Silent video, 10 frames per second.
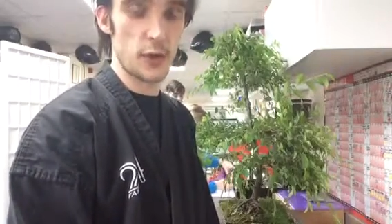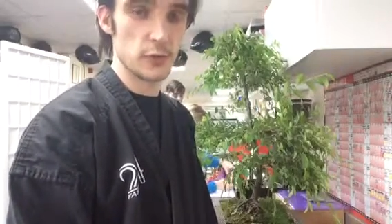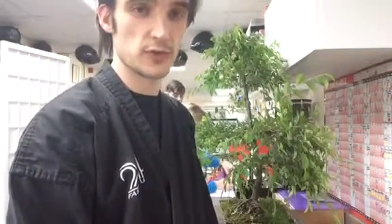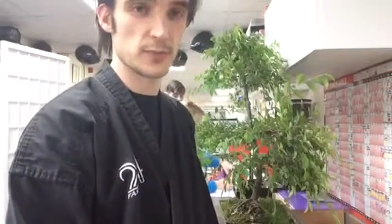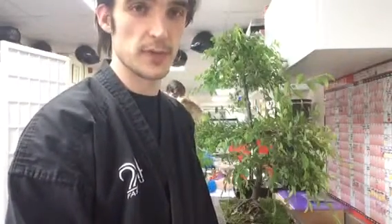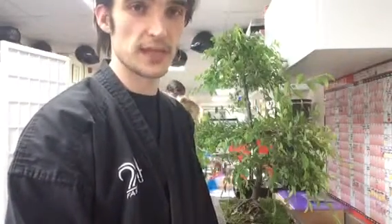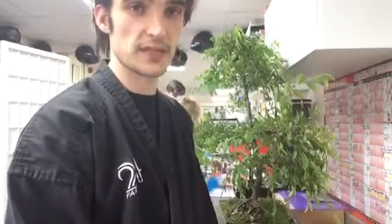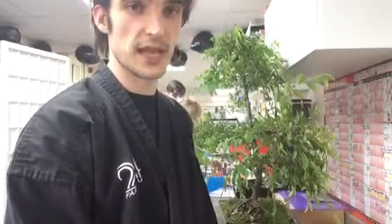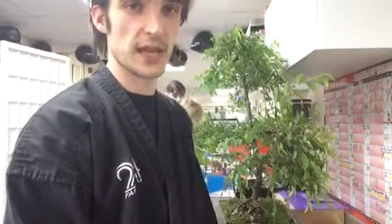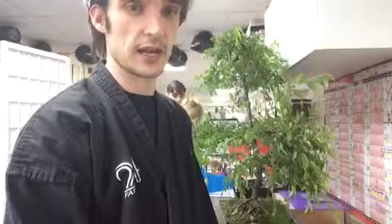focus
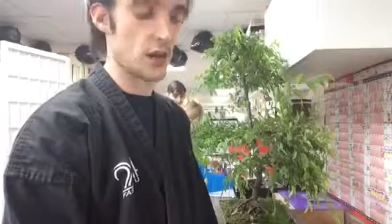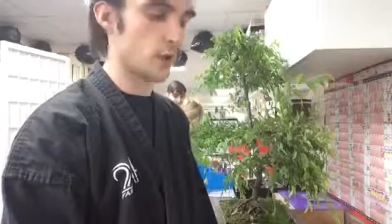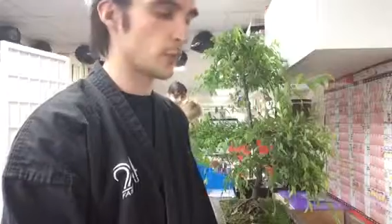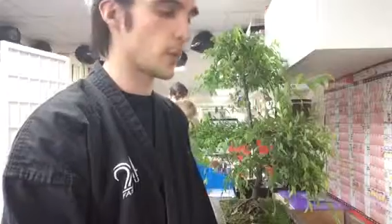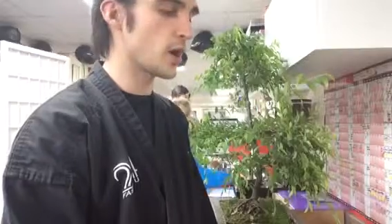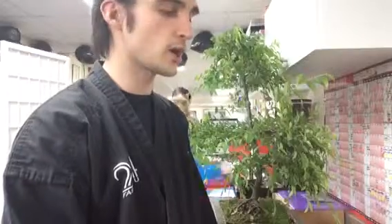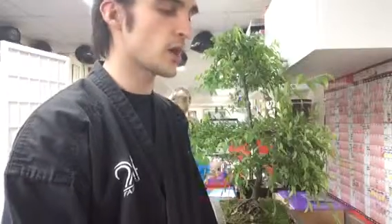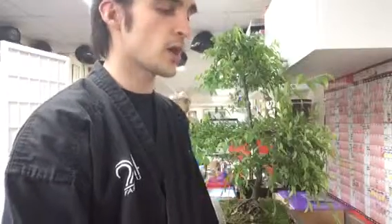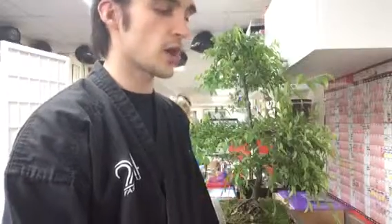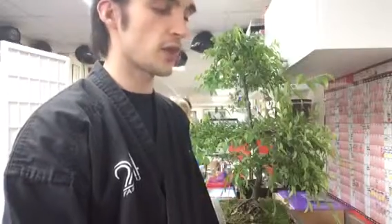mitts and
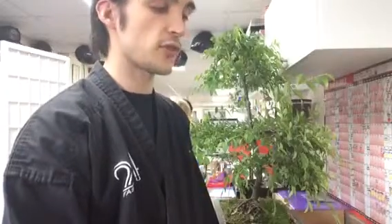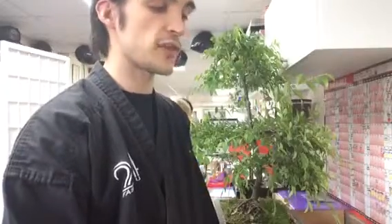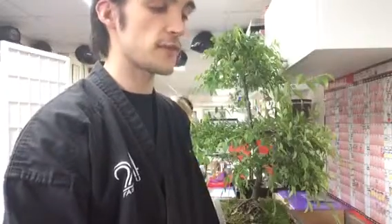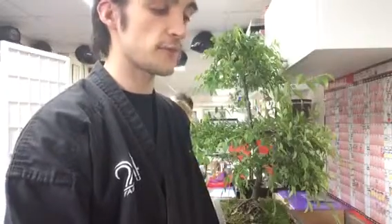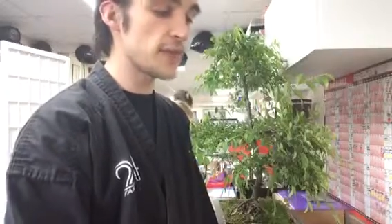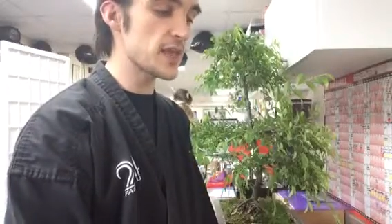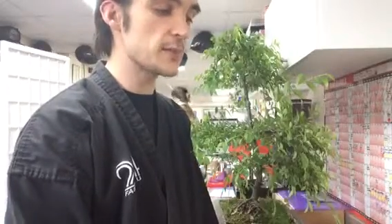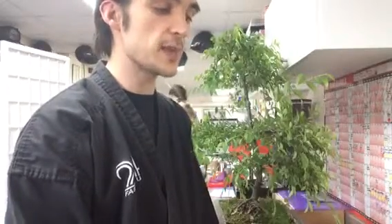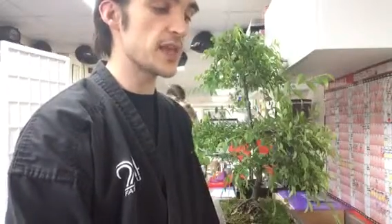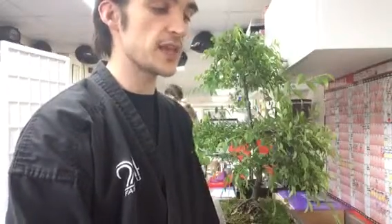Linework. The
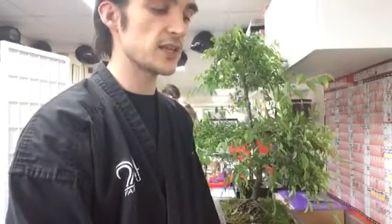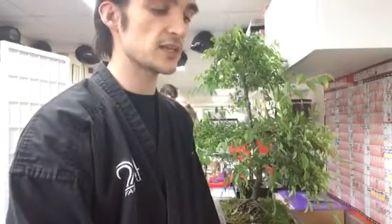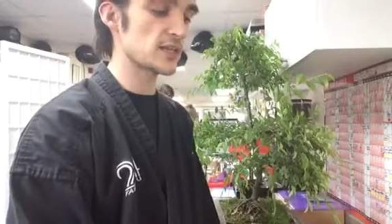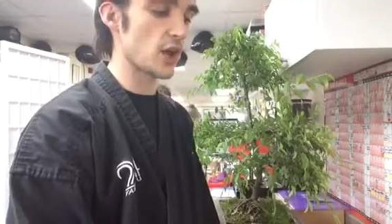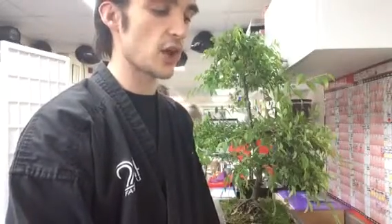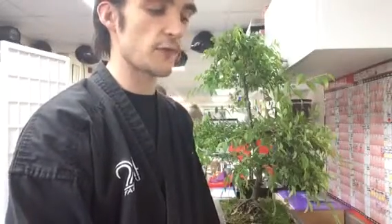theme is